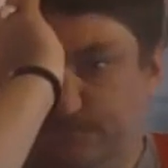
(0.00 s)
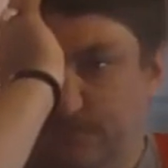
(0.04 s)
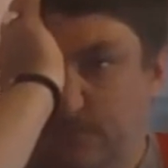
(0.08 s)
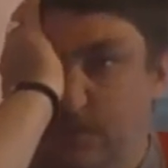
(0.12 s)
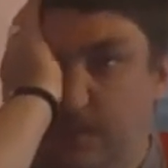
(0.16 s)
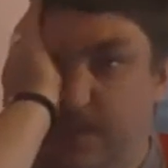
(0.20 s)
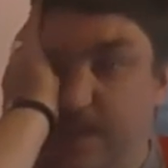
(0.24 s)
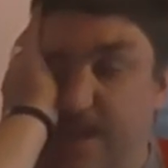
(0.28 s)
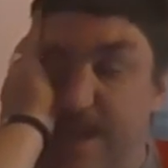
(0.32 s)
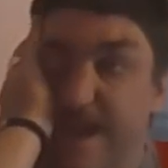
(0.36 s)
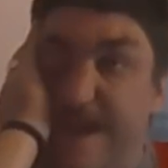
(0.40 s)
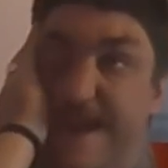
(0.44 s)

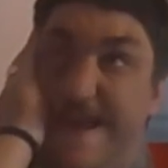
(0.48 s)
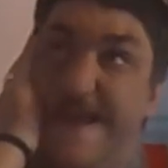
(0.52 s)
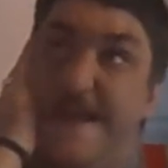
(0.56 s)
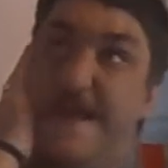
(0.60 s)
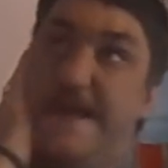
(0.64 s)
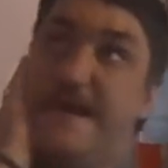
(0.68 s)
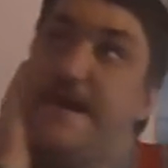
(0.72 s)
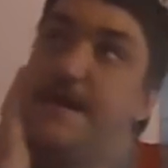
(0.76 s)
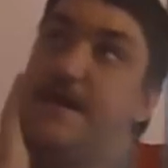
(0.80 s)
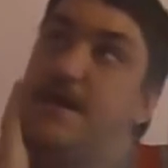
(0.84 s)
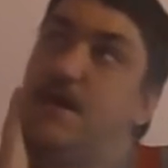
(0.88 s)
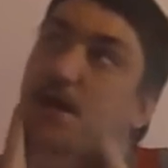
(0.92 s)
See,
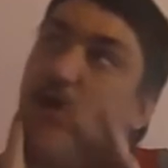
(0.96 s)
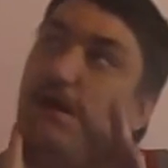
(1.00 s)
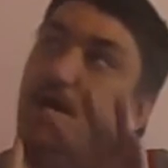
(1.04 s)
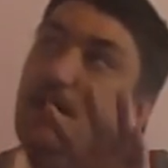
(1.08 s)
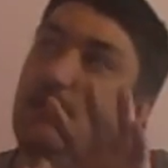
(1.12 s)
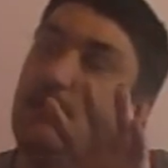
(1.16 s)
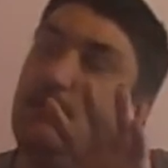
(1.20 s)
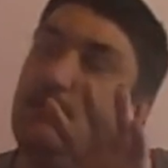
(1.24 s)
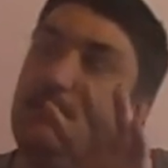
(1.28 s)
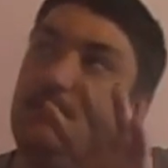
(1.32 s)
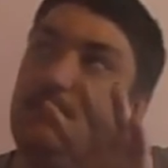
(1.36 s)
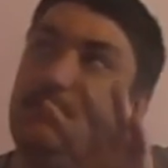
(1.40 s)

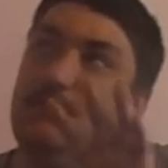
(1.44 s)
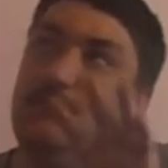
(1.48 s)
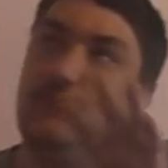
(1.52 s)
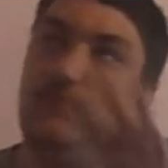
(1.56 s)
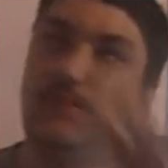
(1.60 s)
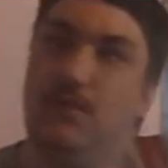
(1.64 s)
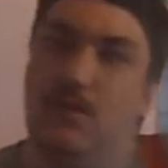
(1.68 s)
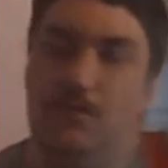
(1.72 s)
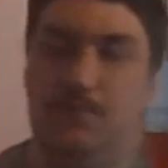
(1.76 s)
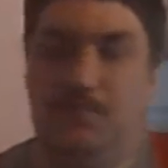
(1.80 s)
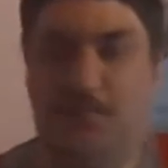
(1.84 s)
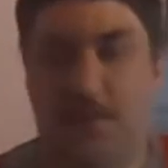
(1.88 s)

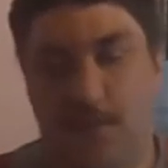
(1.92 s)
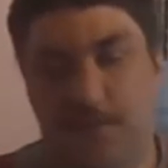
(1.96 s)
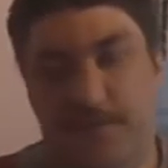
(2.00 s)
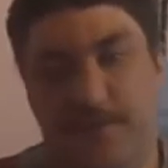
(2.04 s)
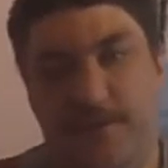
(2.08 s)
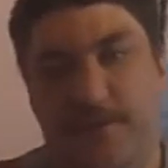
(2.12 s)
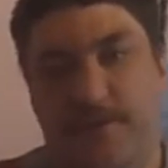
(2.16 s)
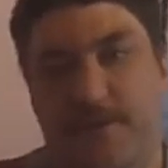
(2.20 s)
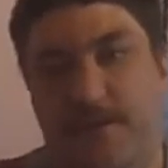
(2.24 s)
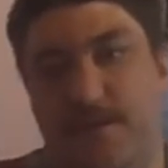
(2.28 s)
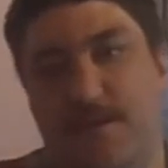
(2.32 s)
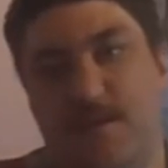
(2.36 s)
what
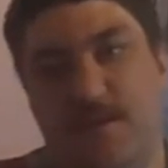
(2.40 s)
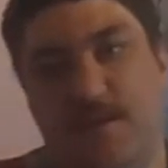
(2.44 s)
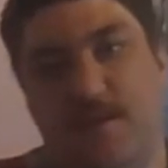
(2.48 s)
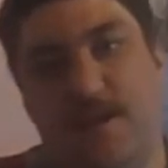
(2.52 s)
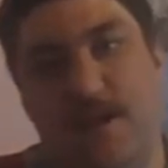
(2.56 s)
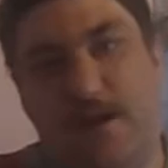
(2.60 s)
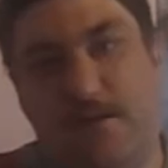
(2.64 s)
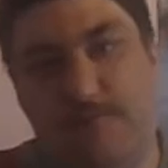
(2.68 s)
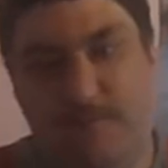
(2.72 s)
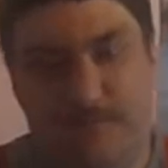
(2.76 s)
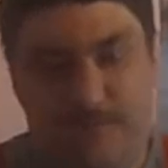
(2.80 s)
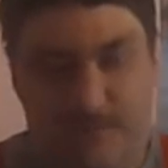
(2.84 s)
prompted this is
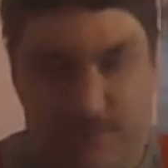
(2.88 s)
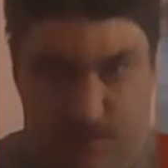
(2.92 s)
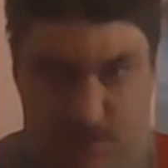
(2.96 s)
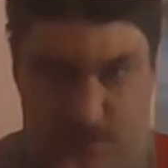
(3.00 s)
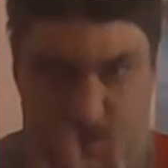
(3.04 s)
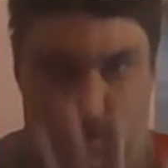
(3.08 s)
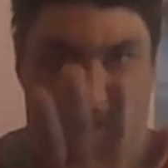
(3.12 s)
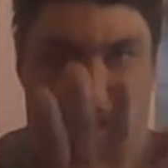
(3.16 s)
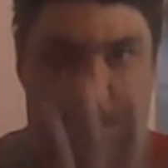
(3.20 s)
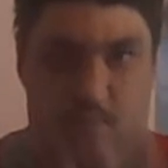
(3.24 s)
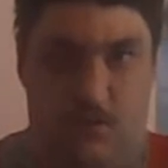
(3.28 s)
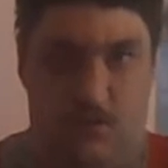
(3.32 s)
I
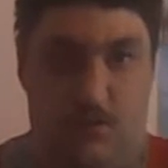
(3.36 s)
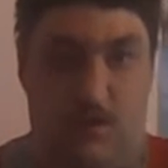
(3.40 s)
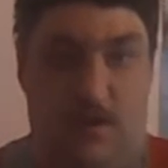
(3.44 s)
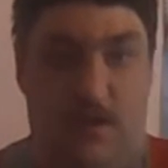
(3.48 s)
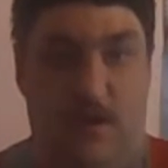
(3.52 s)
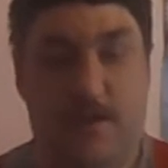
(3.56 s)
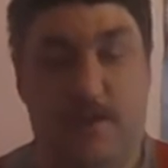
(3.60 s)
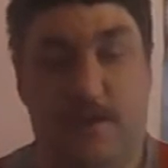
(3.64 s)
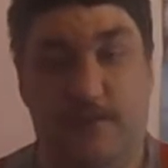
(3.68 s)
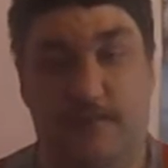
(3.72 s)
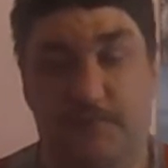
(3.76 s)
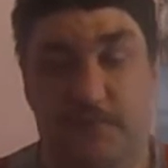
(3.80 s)

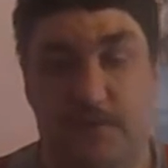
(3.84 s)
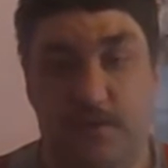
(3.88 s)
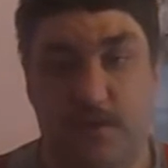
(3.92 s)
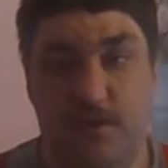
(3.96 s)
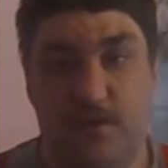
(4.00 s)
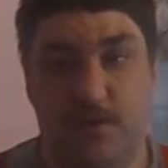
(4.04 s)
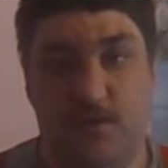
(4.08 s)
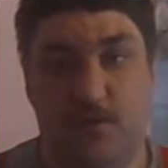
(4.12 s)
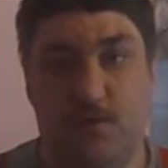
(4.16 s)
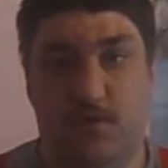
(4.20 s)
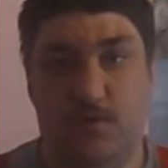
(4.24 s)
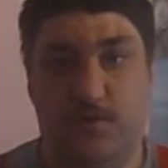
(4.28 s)
have
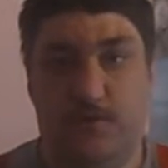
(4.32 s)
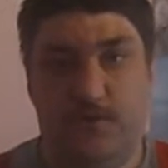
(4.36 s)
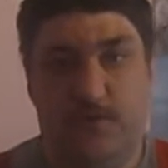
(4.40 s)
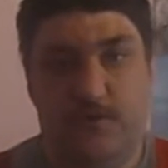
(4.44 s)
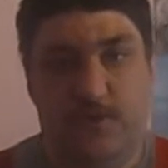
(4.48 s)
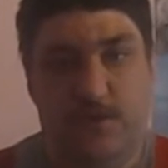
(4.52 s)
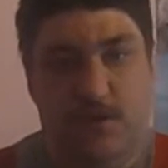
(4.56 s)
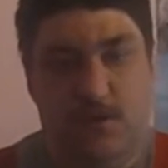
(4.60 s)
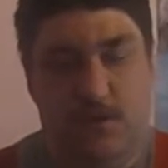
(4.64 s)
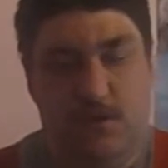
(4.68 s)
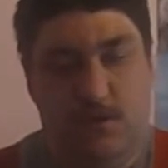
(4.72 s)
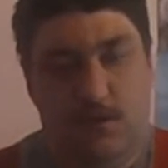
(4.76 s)
pre-ordered
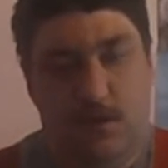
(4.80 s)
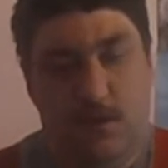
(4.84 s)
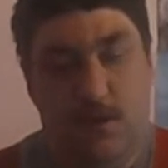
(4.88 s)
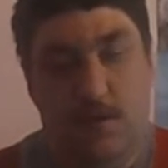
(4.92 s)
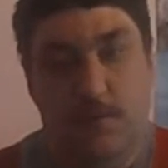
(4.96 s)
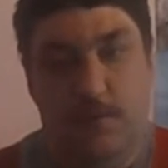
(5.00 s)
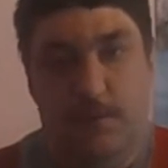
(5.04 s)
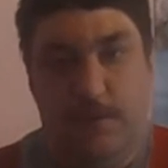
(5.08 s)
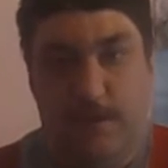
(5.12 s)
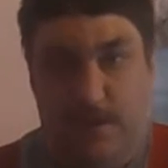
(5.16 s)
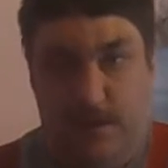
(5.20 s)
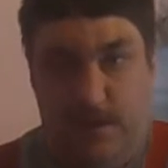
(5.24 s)

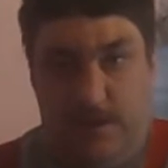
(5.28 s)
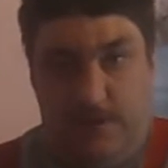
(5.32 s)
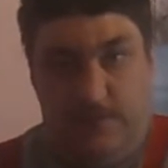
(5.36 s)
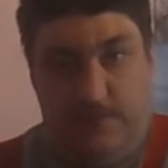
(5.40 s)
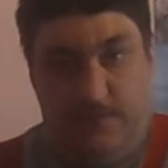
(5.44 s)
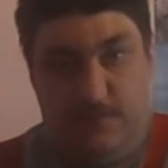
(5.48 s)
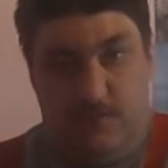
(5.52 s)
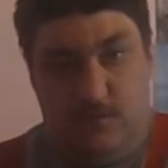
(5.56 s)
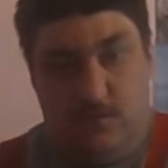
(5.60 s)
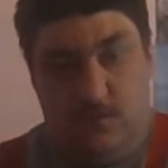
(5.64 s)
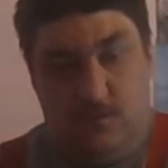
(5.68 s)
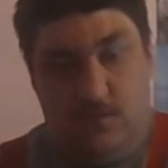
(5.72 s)
and paid
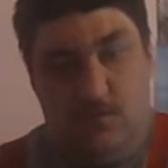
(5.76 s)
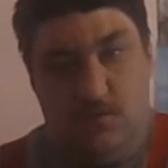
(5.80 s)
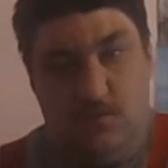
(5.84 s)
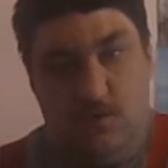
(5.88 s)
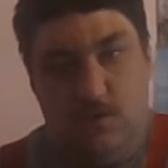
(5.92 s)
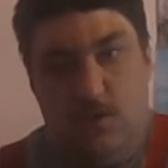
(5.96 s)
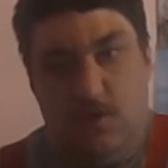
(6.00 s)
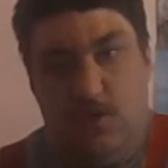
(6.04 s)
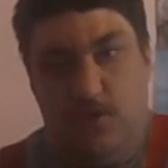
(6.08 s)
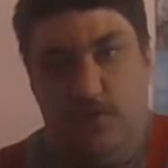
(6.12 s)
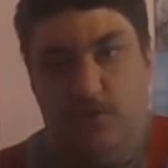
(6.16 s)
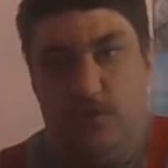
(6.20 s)
for
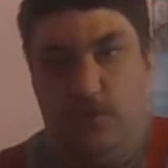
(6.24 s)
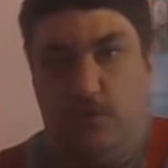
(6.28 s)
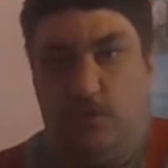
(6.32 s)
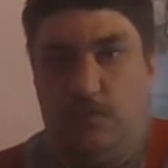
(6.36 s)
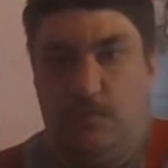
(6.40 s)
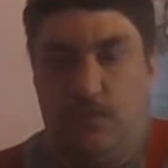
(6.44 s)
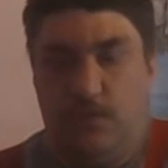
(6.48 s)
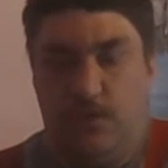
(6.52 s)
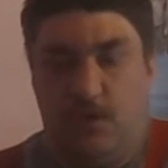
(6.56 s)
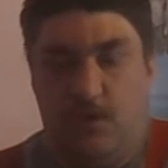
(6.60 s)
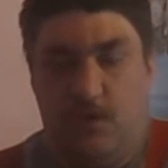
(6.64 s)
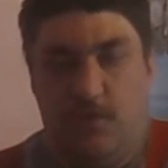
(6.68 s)
2
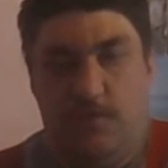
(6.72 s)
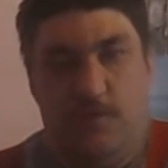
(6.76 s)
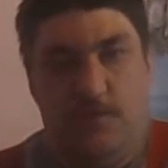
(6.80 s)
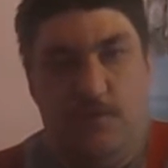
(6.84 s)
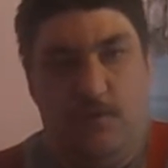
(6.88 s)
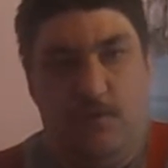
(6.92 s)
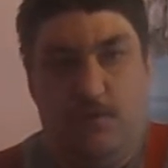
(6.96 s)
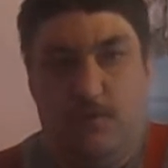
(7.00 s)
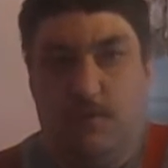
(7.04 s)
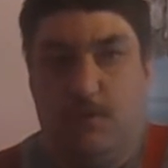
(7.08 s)
Point Hospital.